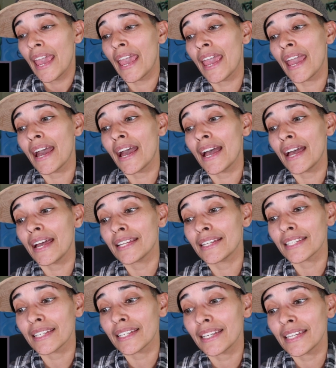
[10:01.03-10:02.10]

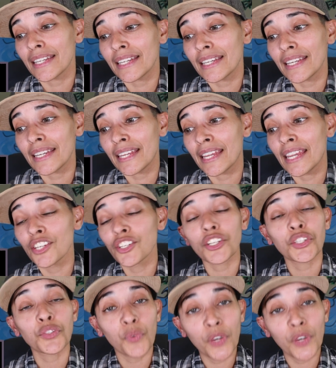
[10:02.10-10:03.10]
and he just